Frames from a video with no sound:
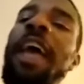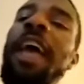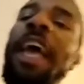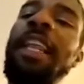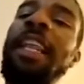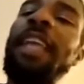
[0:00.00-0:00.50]

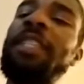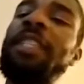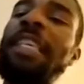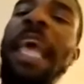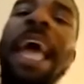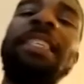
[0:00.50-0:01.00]
and like just
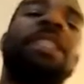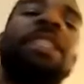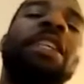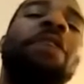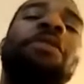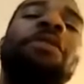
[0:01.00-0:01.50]
has it
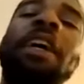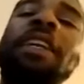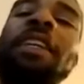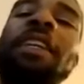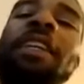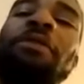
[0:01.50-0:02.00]

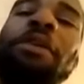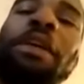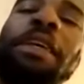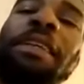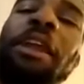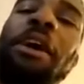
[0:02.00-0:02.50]
self-cutting the
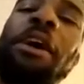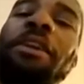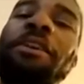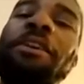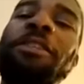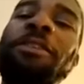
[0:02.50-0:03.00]
fucking lawn
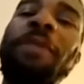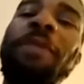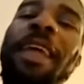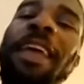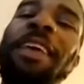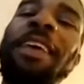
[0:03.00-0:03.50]
on some
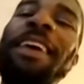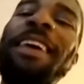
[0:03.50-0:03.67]
like